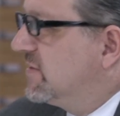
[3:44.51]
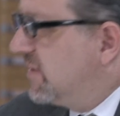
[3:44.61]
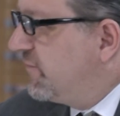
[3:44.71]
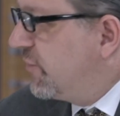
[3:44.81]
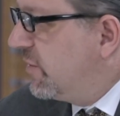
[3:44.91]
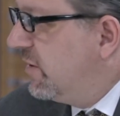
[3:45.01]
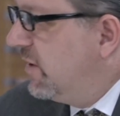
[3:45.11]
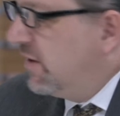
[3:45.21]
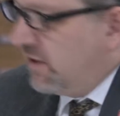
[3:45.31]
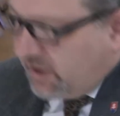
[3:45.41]
suffer
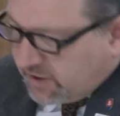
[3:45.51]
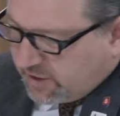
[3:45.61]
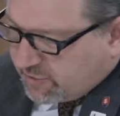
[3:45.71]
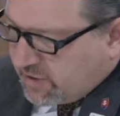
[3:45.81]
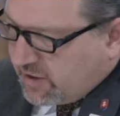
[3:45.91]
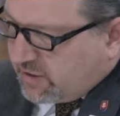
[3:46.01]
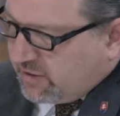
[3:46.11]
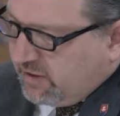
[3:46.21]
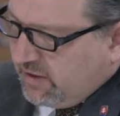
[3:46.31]
in Iran,